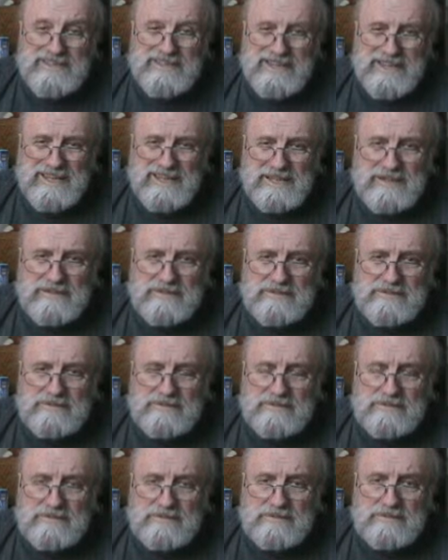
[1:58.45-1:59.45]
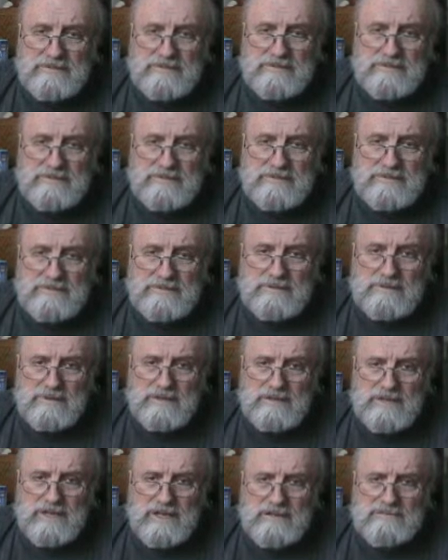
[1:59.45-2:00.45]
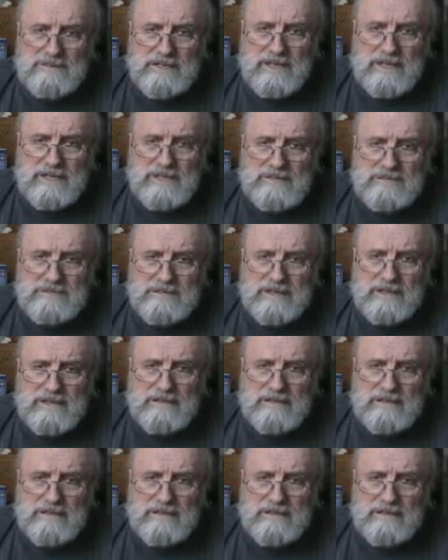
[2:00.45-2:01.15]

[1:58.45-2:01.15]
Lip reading: tanks into Afghanistan.